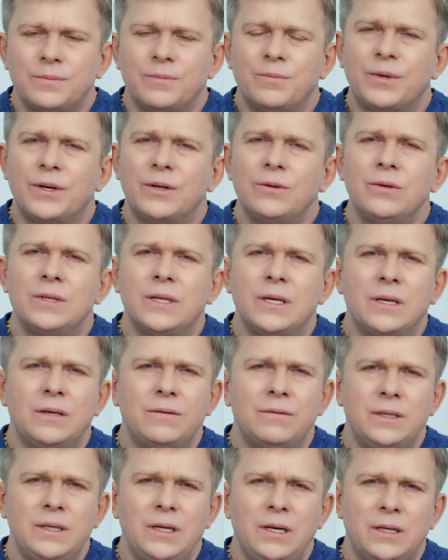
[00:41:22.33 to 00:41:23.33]
But
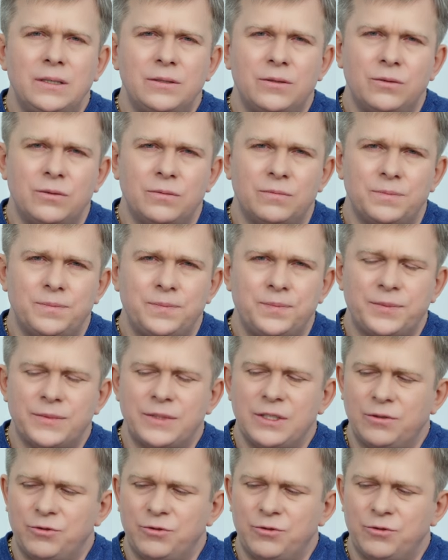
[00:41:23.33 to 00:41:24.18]
prophets said